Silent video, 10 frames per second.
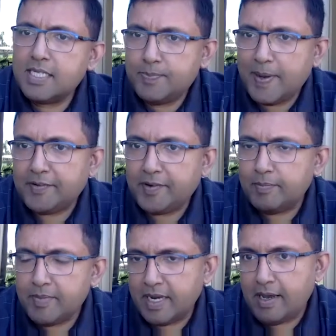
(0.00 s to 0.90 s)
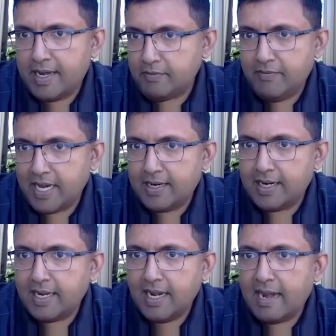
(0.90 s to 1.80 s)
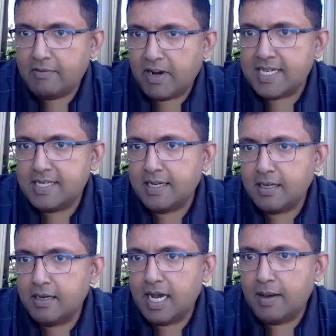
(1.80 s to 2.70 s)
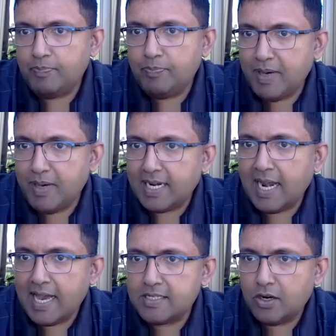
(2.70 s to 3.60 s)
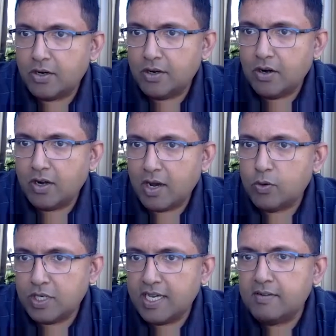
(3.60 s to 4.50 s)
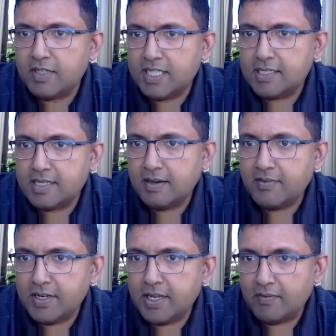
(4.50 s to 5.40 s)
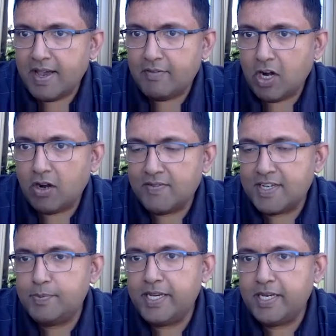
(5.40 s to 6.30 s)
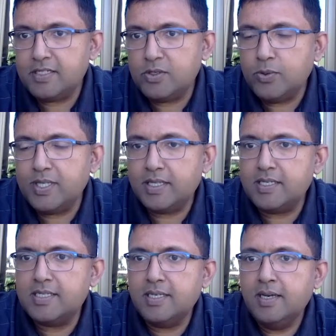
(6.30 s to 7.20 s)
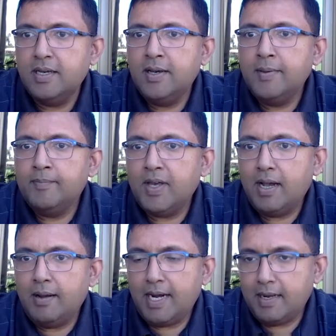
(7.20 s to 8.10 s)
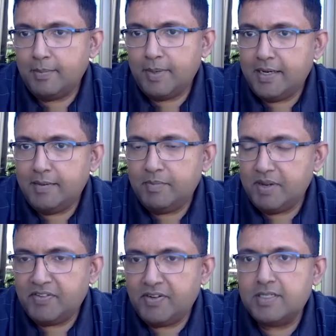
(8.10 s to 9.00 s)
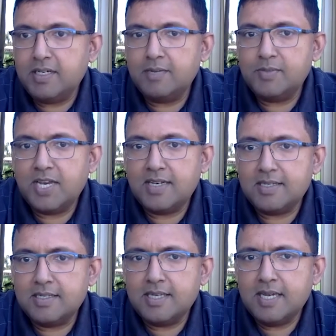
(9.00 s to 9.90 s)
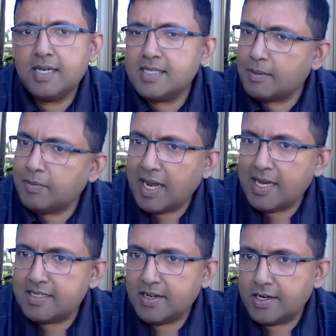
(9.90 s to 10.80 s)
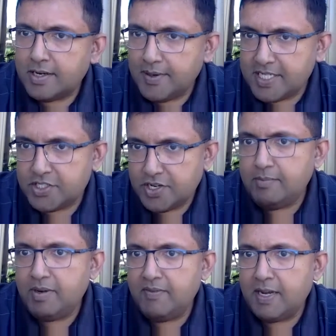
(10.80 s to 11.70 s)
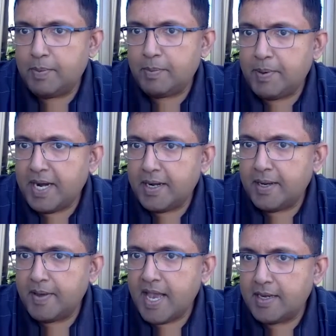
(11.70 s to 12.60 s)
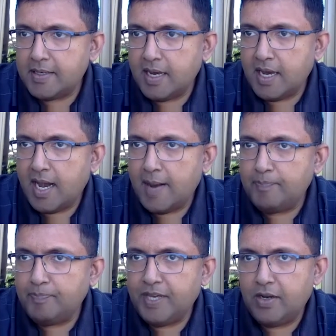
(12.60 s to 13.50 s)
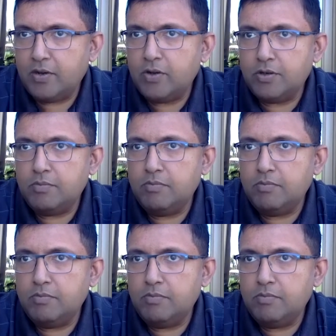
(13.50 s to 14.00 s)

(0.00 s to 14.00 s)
spectrum, and we are clearly advising many clients on how to deal with this. Given we have a lot of experience doing this under many different circumstances. Some clients are extremely well prepared and could